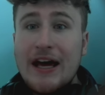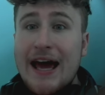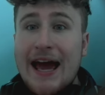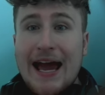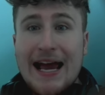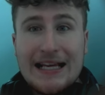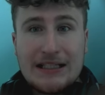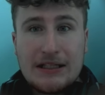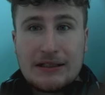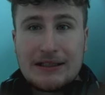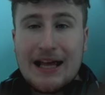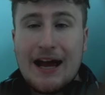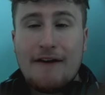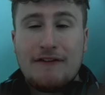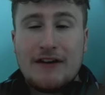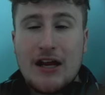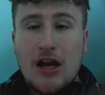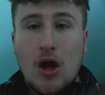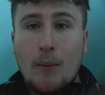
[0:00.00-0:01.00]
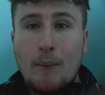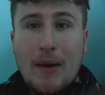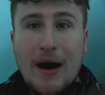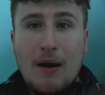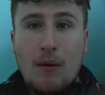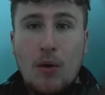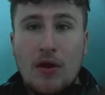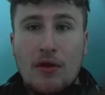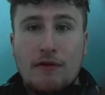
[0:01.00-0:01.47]
is definitely a lot
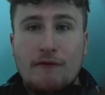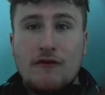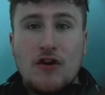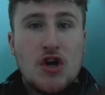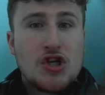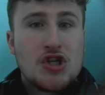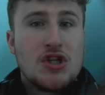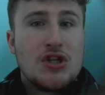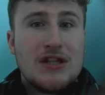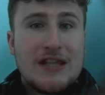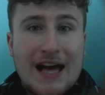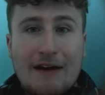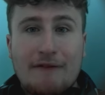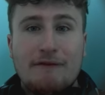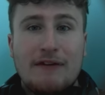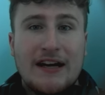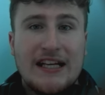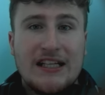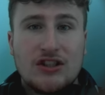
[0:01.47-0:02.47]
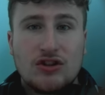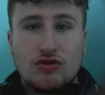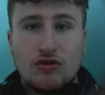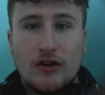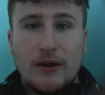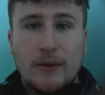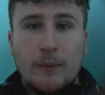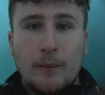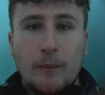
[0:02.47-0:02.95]
better version than Van Nistelrooy.